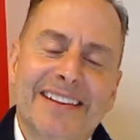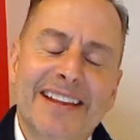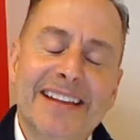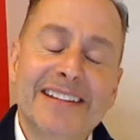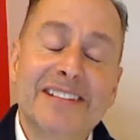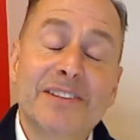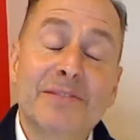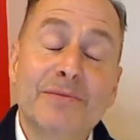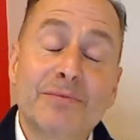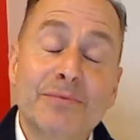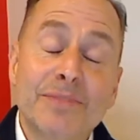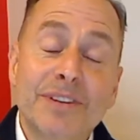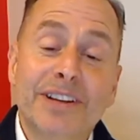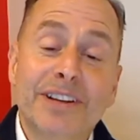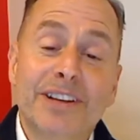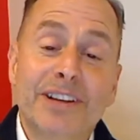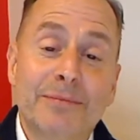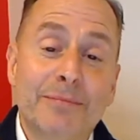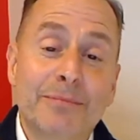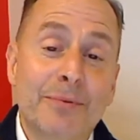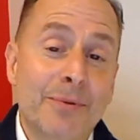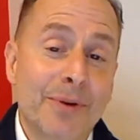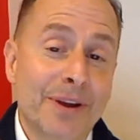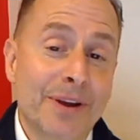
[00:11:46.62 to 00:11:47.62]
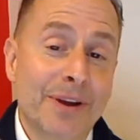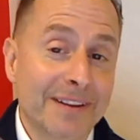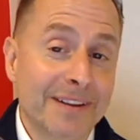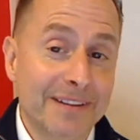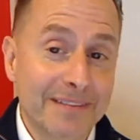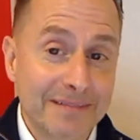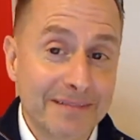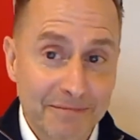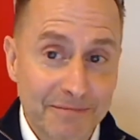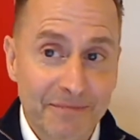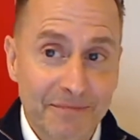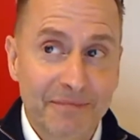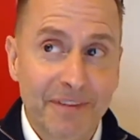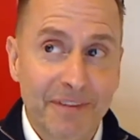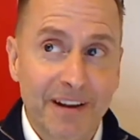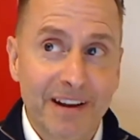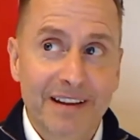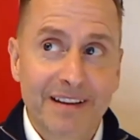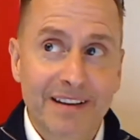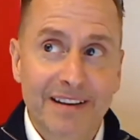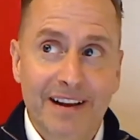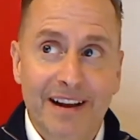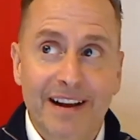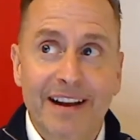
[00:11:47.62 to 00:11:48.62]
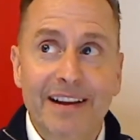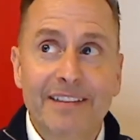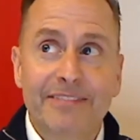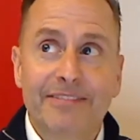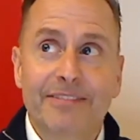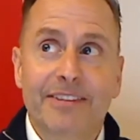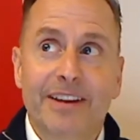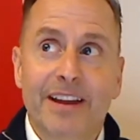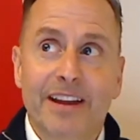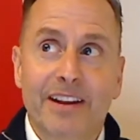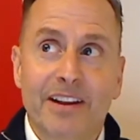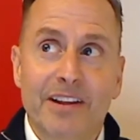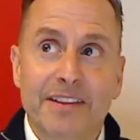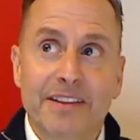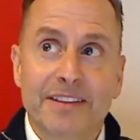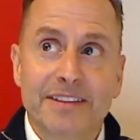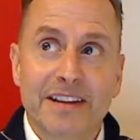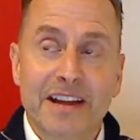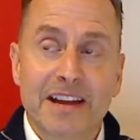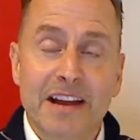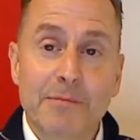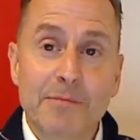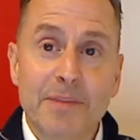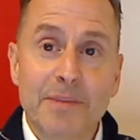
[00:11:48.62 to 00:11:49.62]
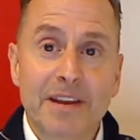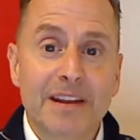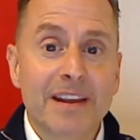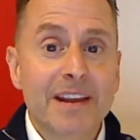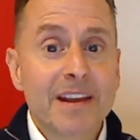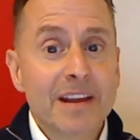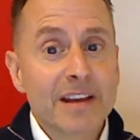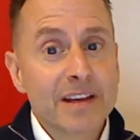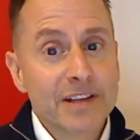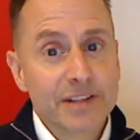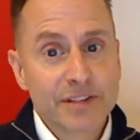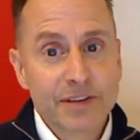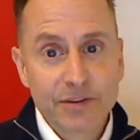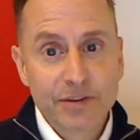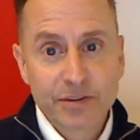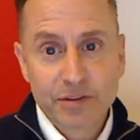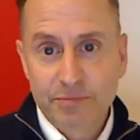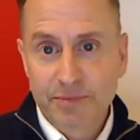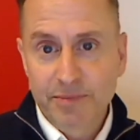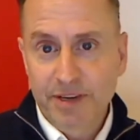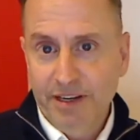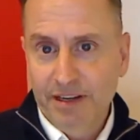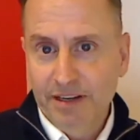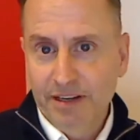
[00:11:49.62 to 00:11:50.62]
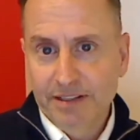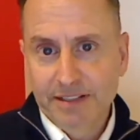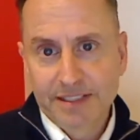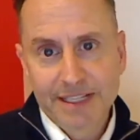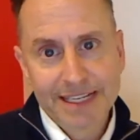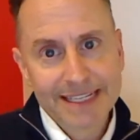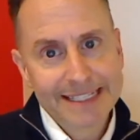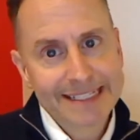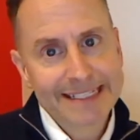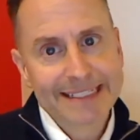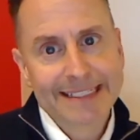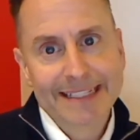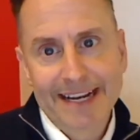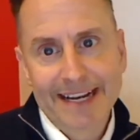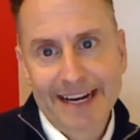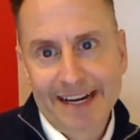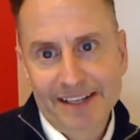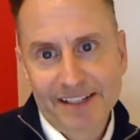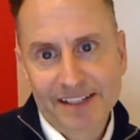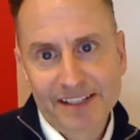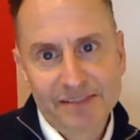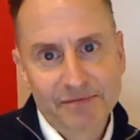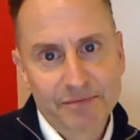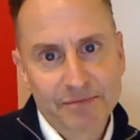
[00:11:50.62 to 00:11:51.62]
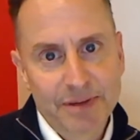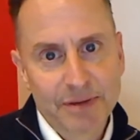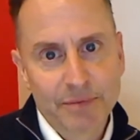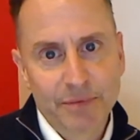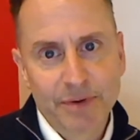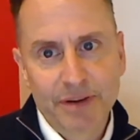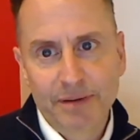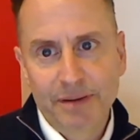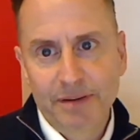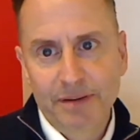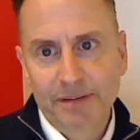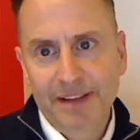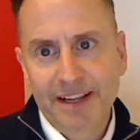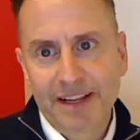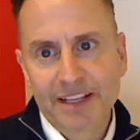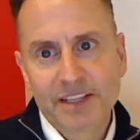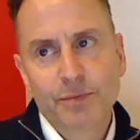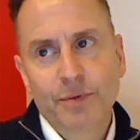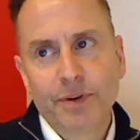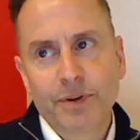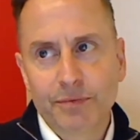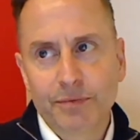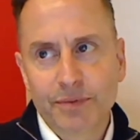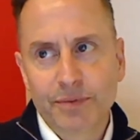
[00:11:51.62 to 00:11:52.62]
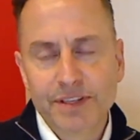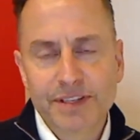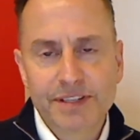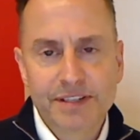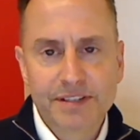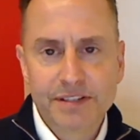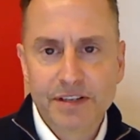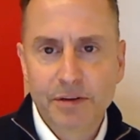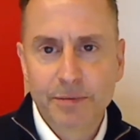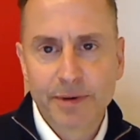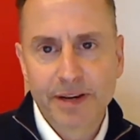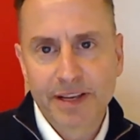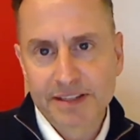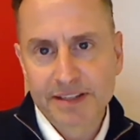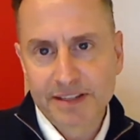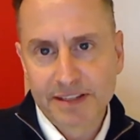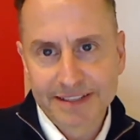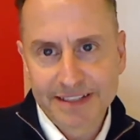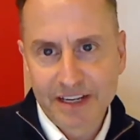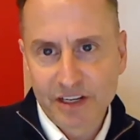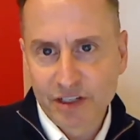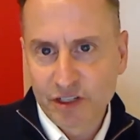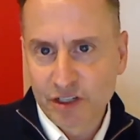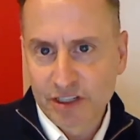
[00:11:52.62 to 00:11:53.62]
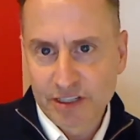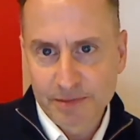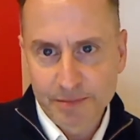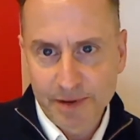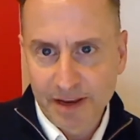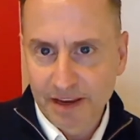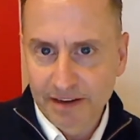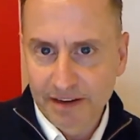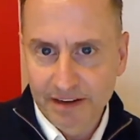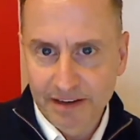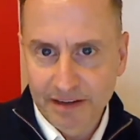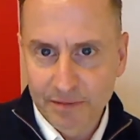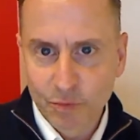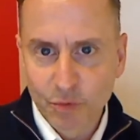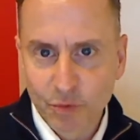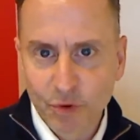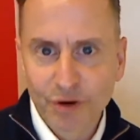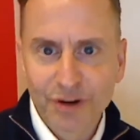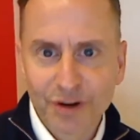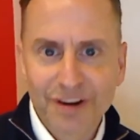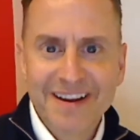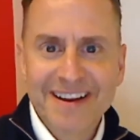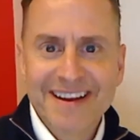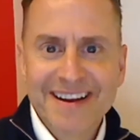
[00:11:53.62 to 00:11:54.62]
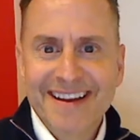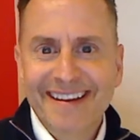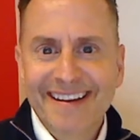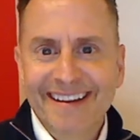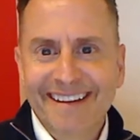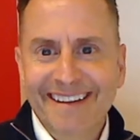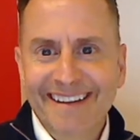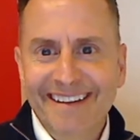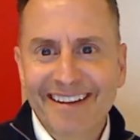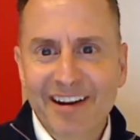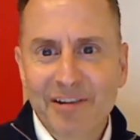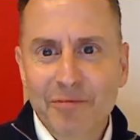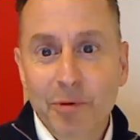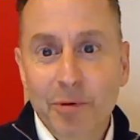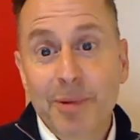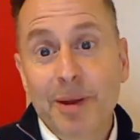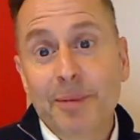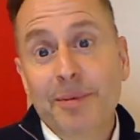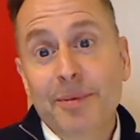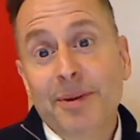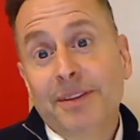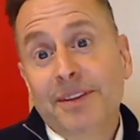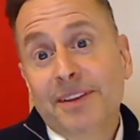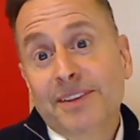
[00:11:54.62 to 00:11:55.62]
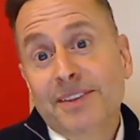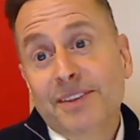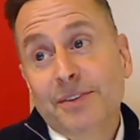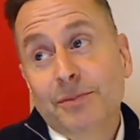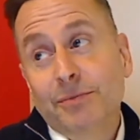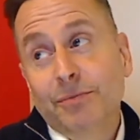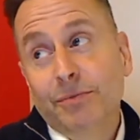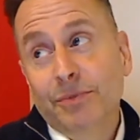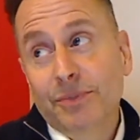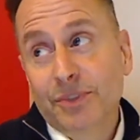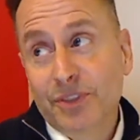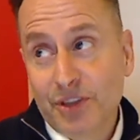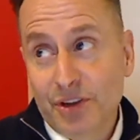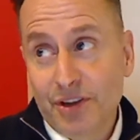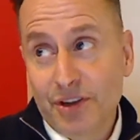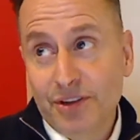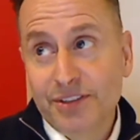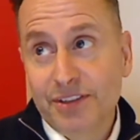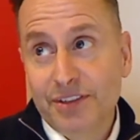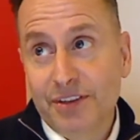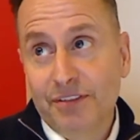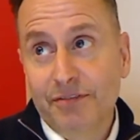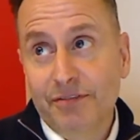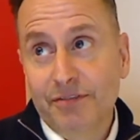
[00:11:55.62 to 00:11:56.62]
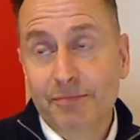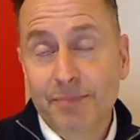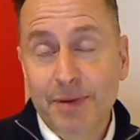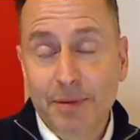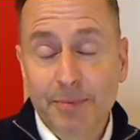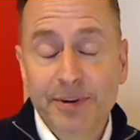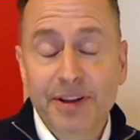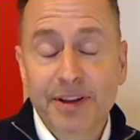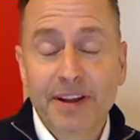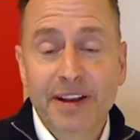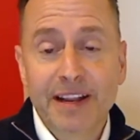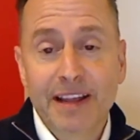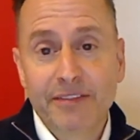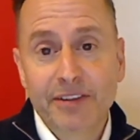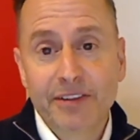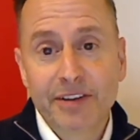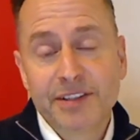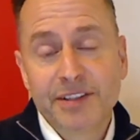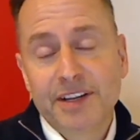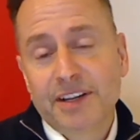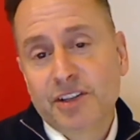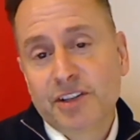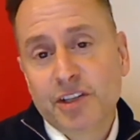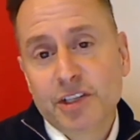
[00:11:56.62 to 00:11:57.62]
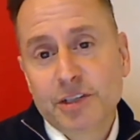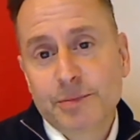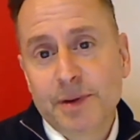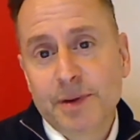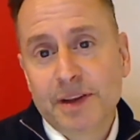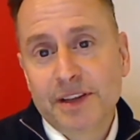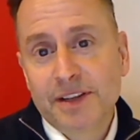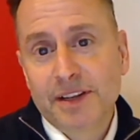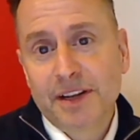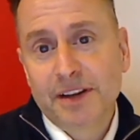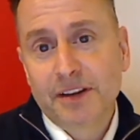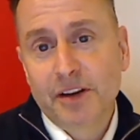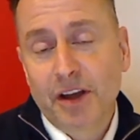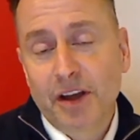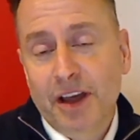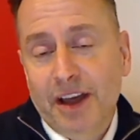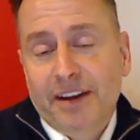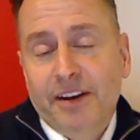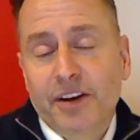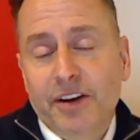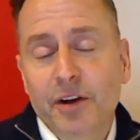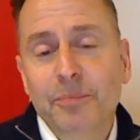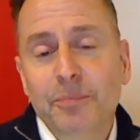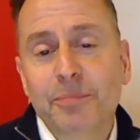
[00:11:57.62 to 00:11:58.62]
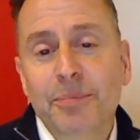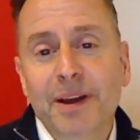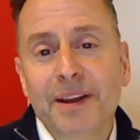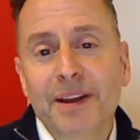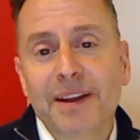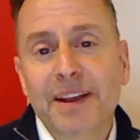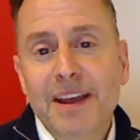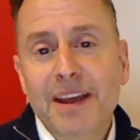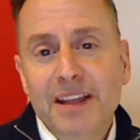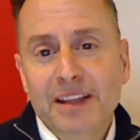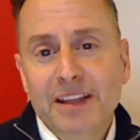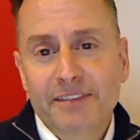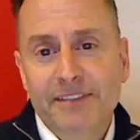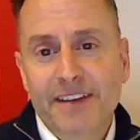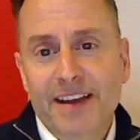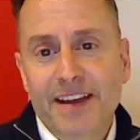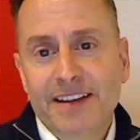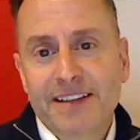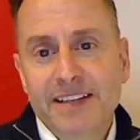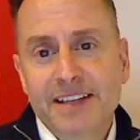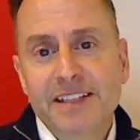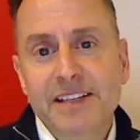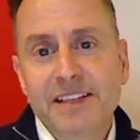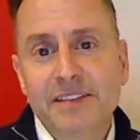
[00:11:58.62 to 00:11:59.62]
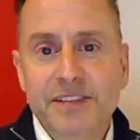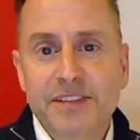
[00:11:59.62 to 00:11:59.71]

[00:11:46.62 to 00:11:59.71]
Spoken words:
that's a really good point that I forget all the time, that social media doesn't last. And that's one of the reasons nobody has an attention span anymore. Or maybe that's a result of people not having attention span. I don't know. But the fact is, if